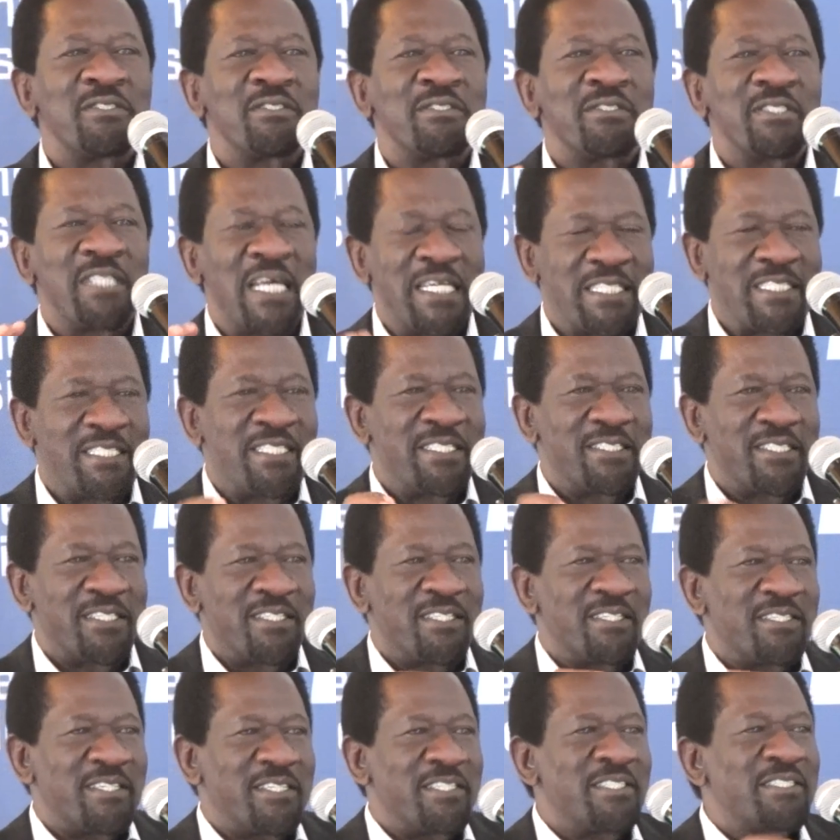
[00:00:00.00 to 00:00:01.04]
that
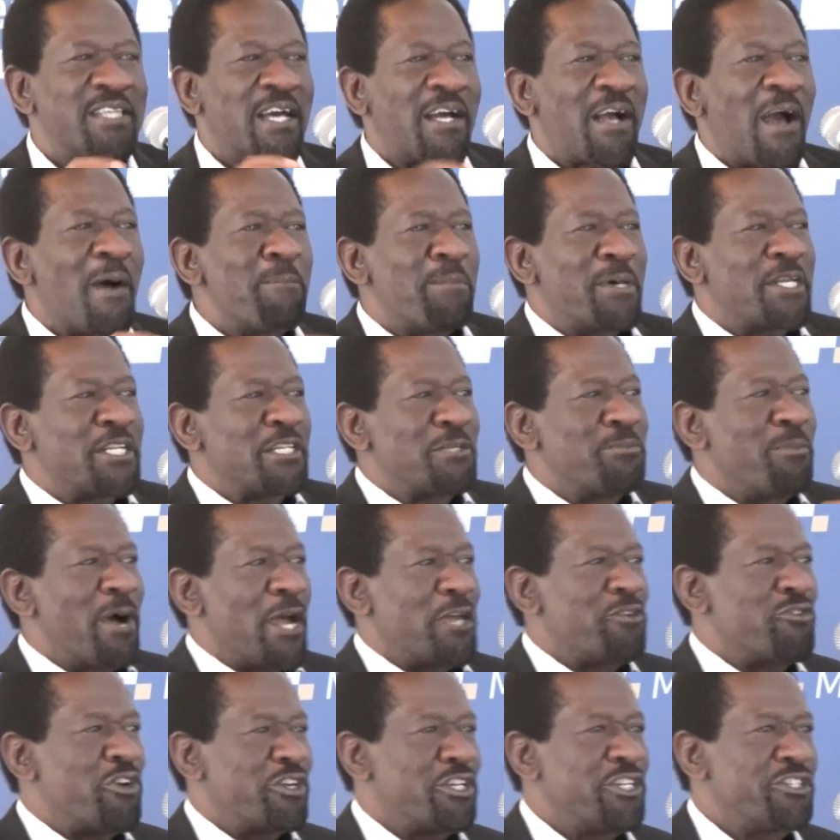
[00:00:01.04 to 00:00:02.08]
is accompanied by
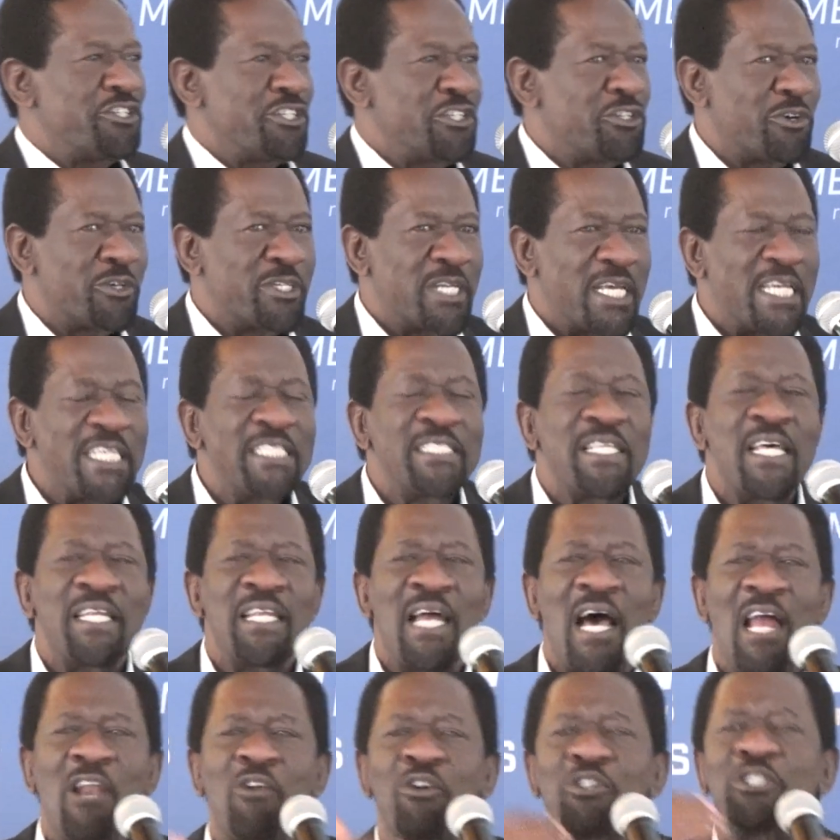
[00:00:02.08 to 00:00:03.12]
your decision is then
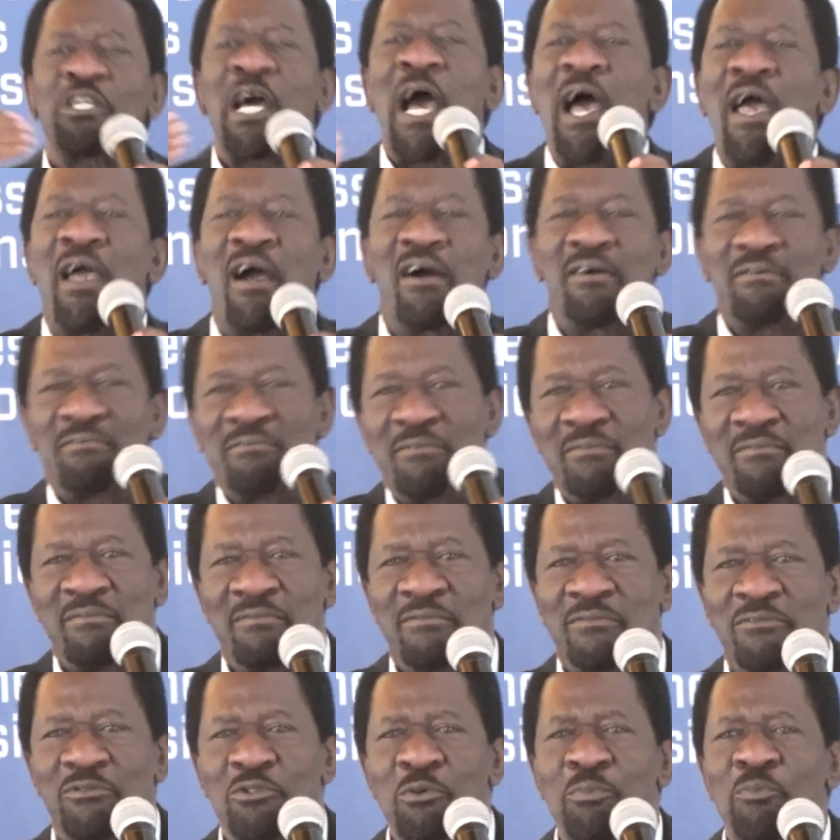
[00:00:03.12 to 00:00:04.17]
a lot higher.
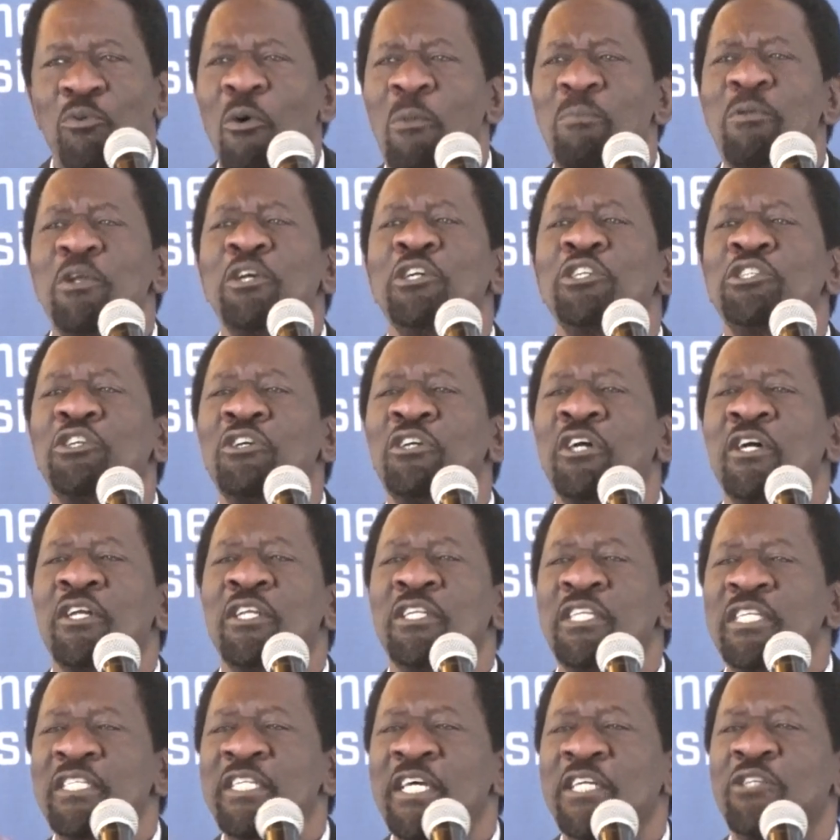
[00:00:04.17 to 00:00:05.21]
You probably
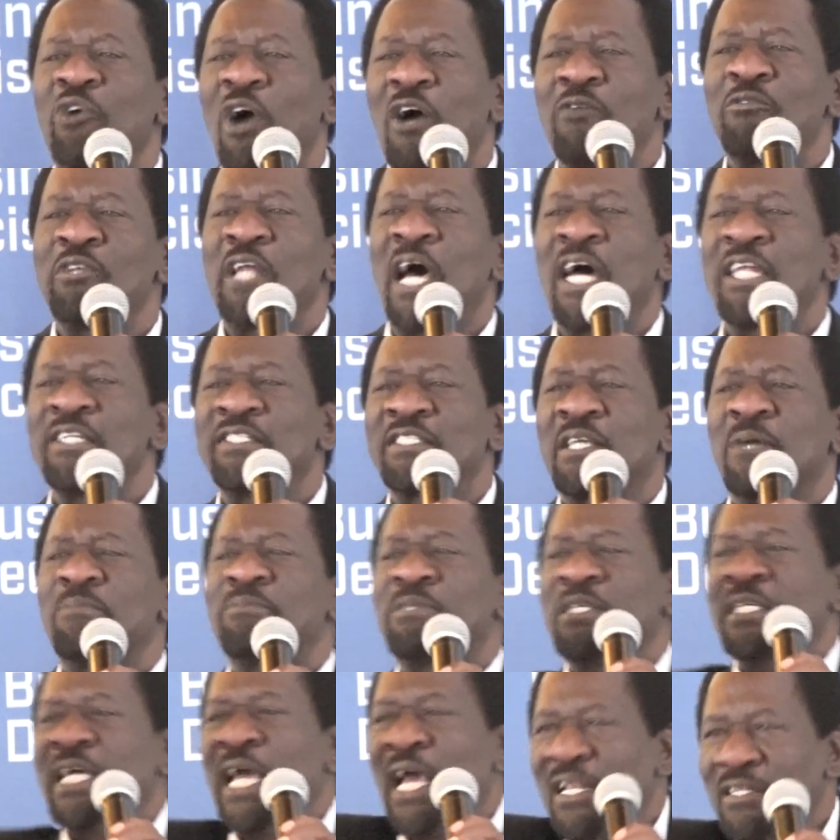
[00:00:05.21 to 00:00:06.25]
needed to have done
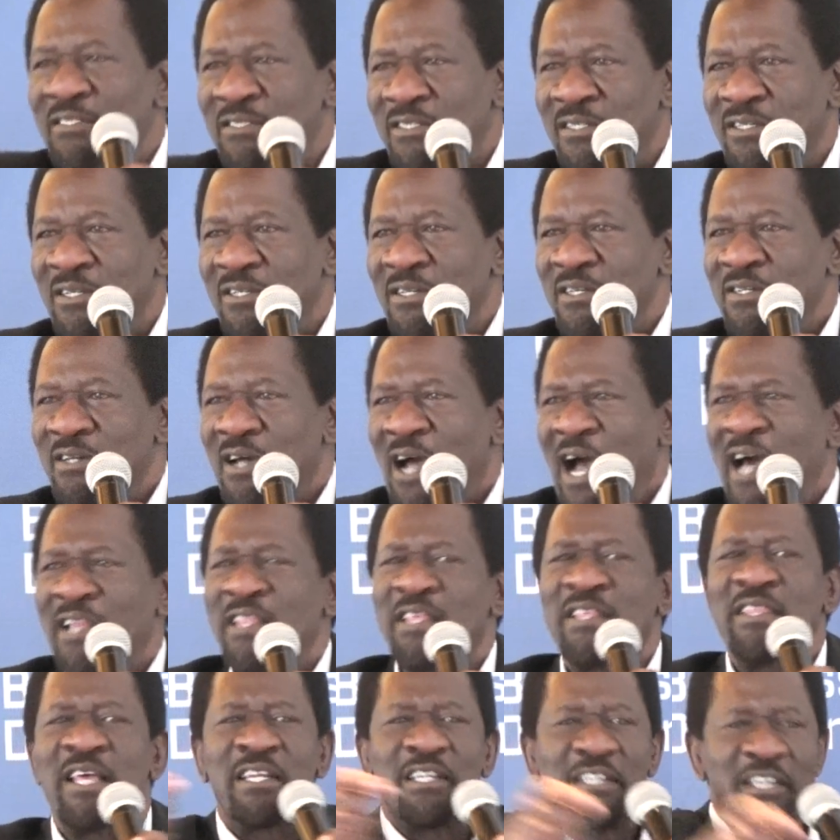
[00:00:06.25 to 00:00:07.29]
something else
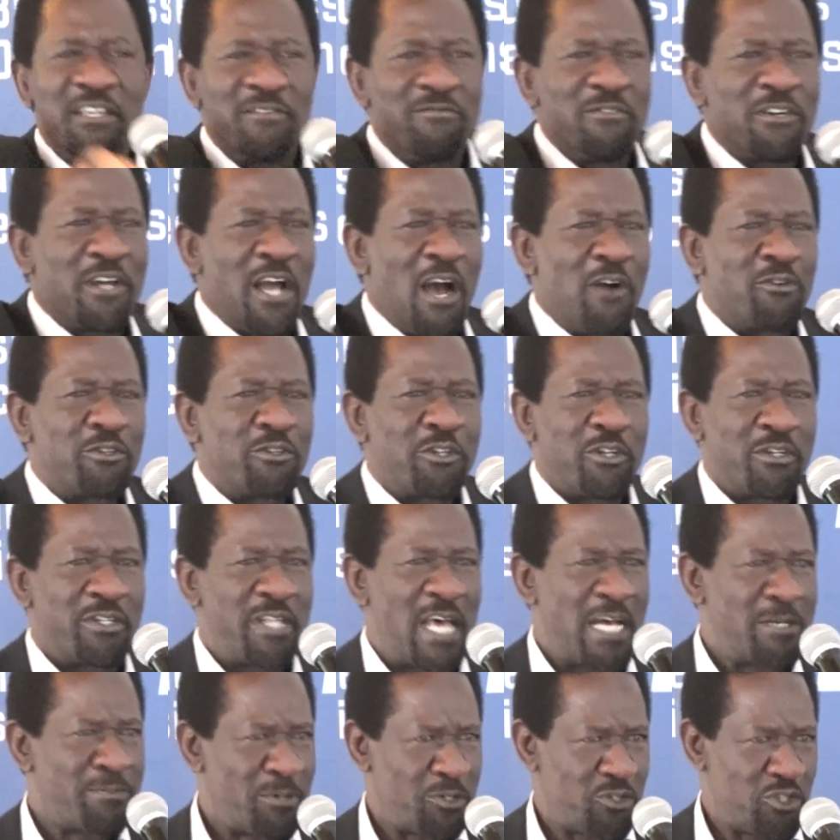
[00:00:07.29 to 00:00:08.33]
other than giving out
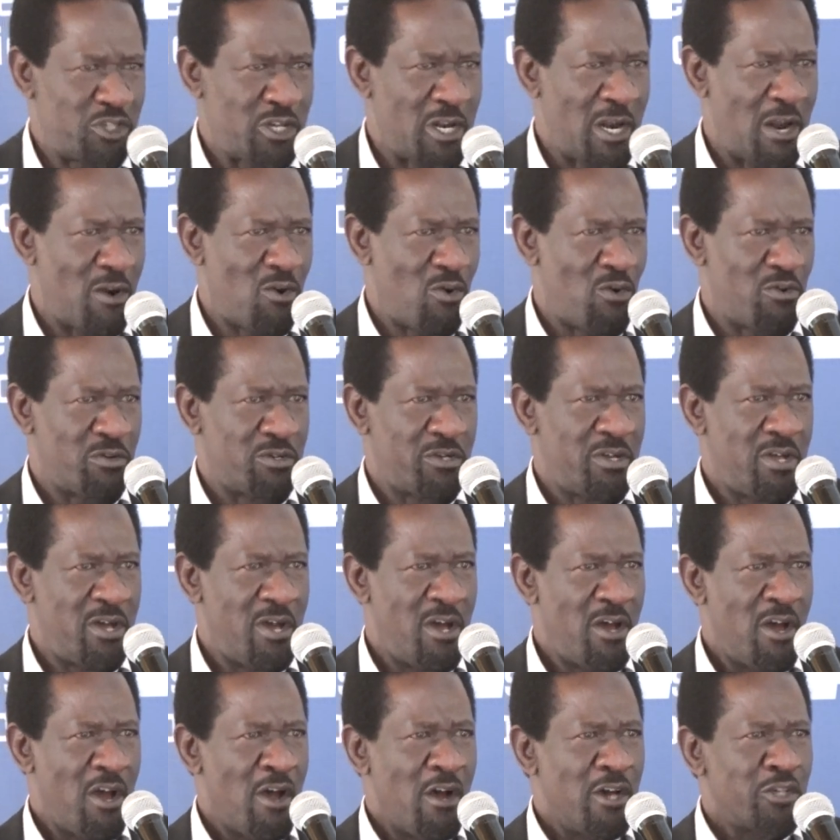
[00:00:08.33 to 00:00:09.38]
that particular loan.
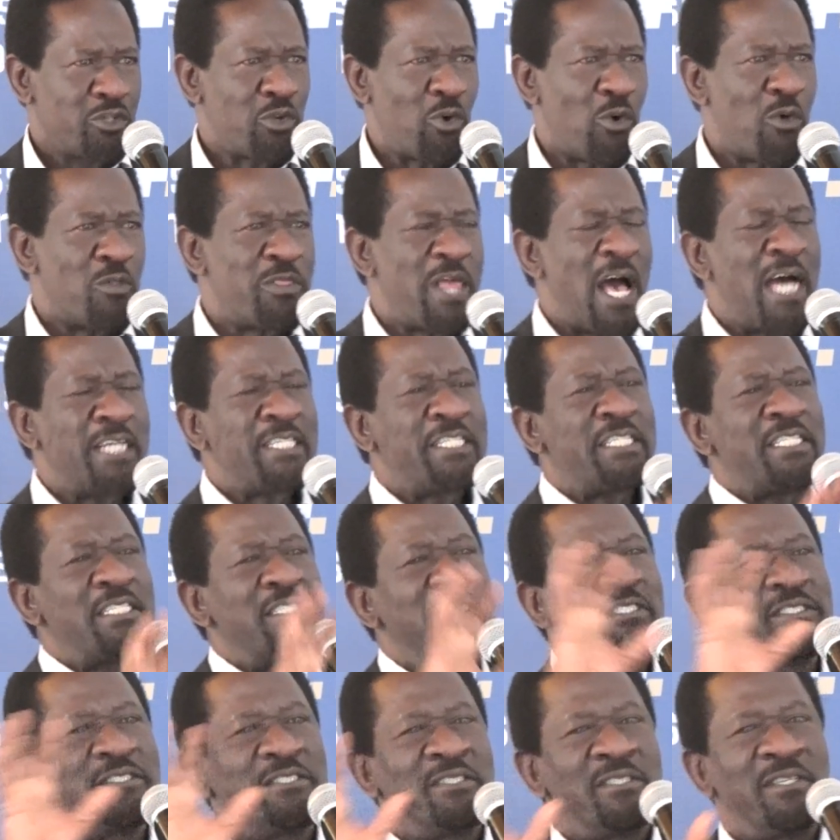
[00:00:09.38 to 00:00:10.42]
So that
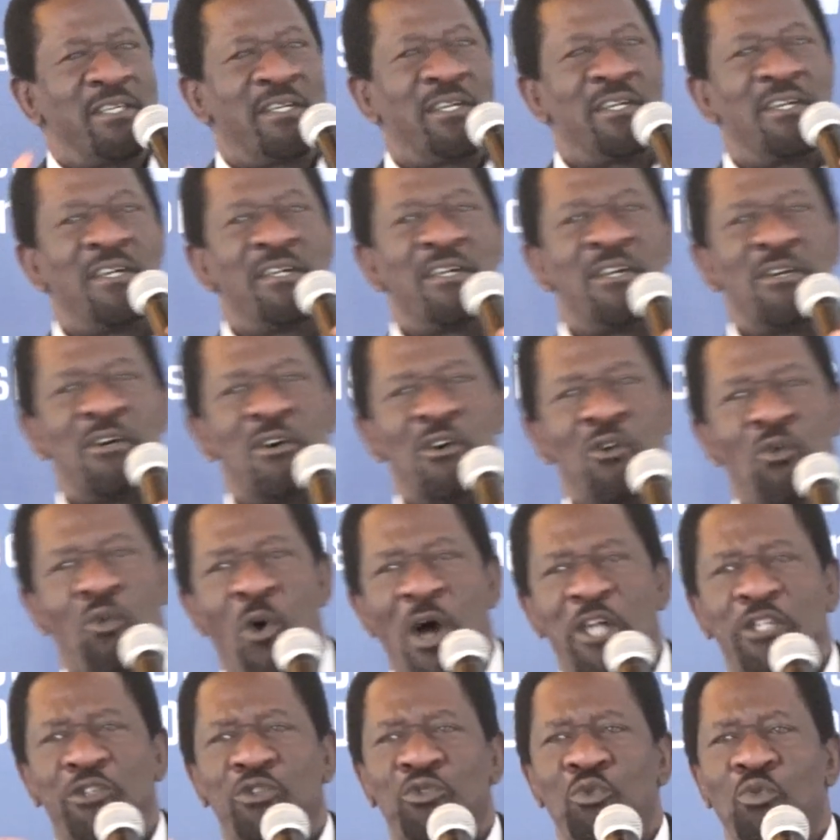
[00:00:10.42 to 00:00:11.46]
is
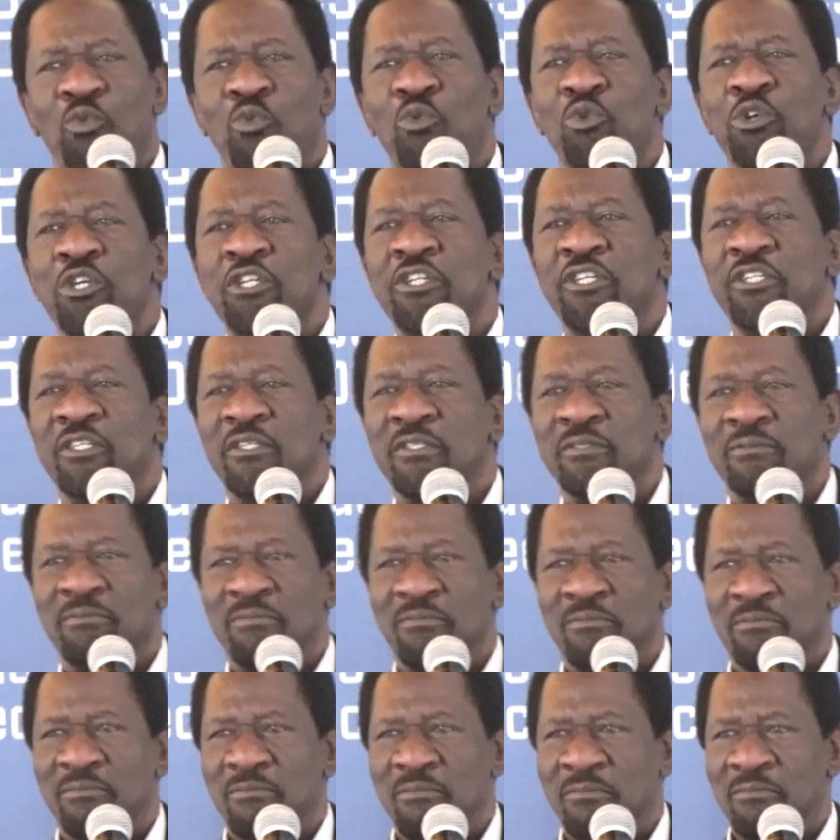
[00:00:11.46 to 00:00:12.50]
what would
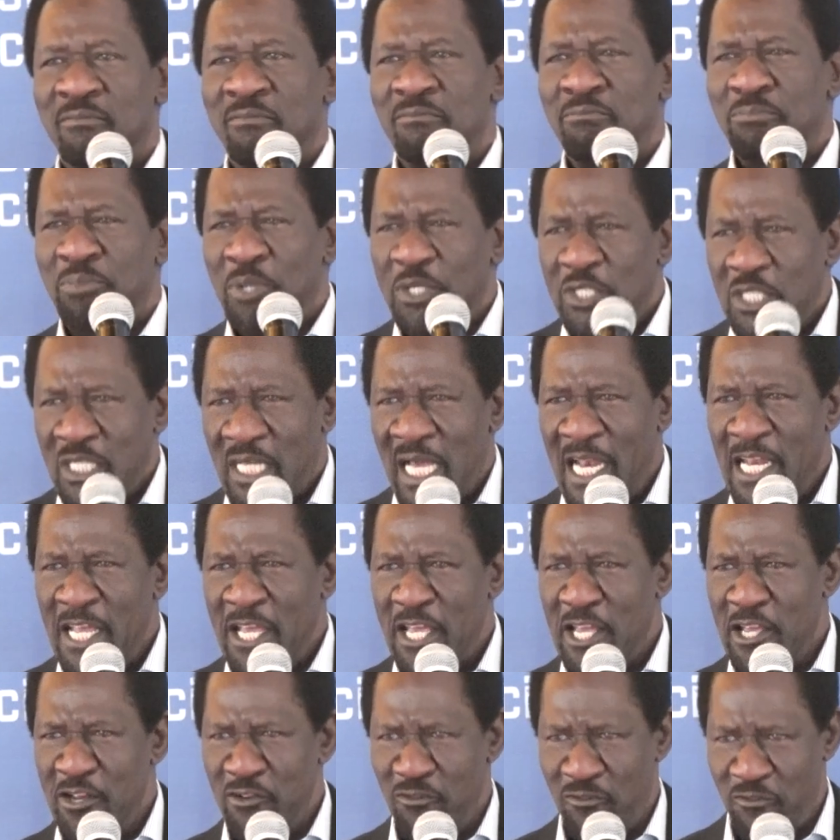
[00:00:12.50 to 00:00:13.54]
basically
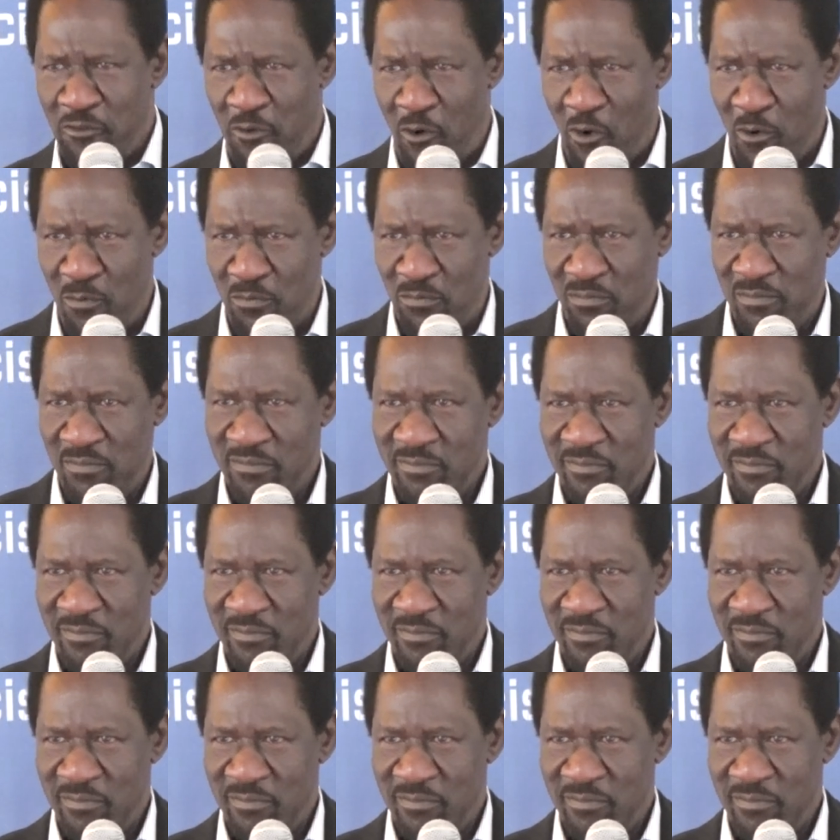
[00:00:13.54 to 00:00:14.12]
inform